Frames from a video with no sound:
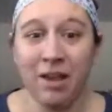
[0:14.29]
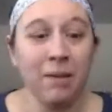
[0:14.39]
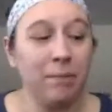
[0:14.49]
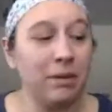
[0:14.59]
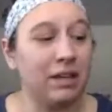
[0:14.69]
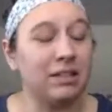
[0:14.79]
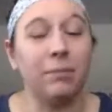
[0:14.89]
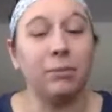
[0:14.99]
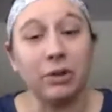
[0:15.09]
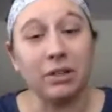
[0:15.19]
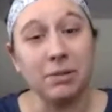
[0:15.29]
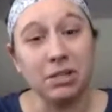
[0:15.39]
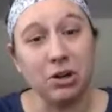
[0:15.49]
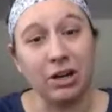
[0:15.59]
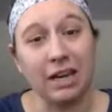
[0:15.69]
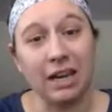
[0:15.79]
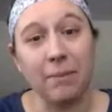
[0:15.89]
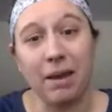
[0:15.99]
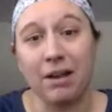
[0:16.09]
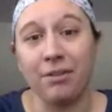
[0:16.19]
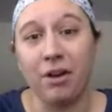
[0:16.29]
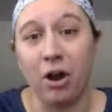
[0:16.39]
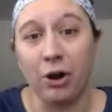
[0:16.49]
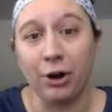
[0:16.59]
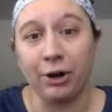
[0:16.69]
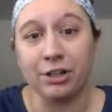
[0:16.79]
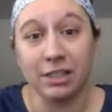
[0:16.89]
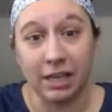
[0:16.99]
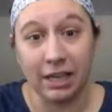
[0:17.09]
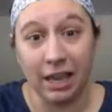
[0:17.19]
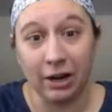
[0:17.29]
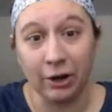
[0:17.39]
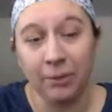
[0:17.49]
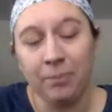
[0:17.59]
because I'm going to be talking about our skincare,